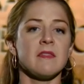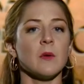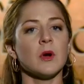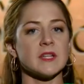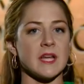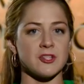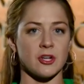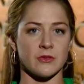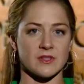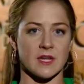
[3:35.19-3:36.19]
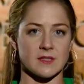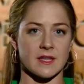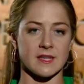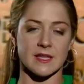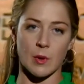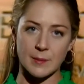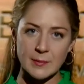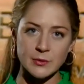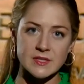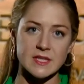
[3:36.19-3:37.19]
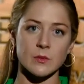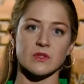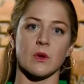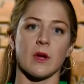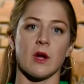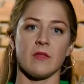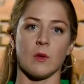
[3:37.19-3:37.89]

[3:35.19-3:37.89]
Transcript: They want attention on their son's case. They want people to see what's going on.